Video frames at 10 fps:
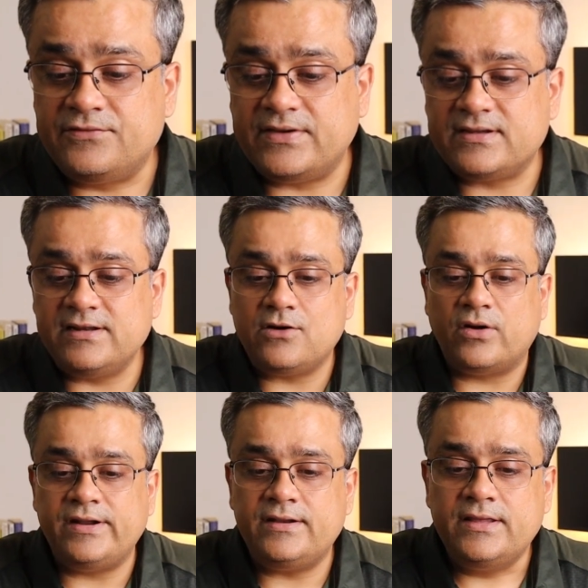If I click
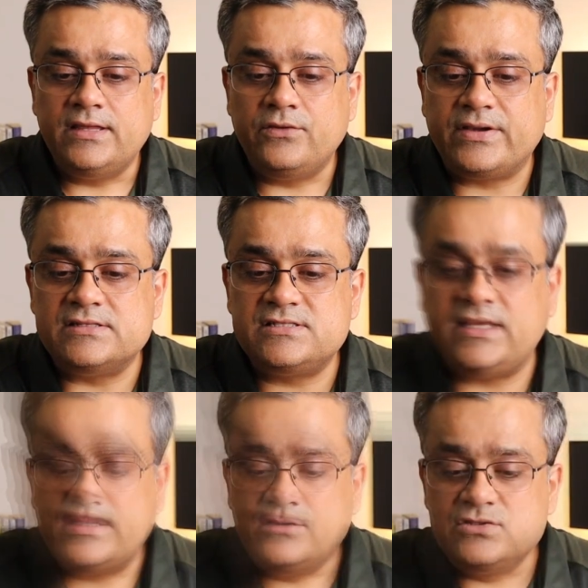on it, you can
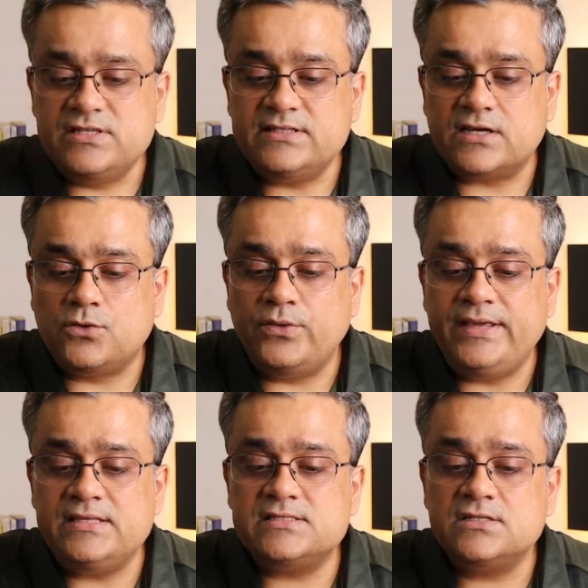see using the
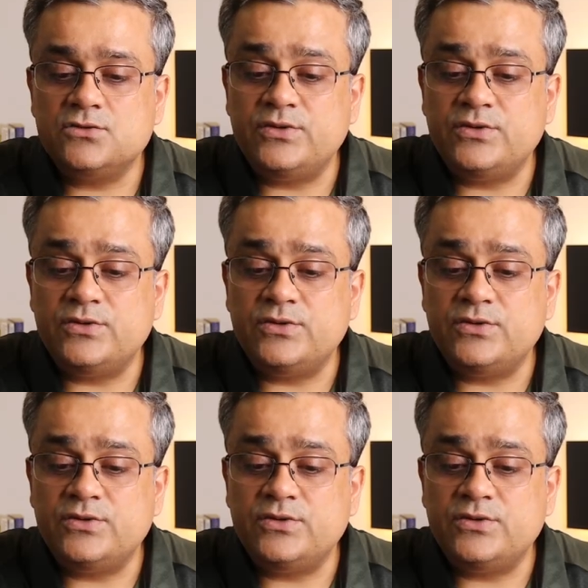quiz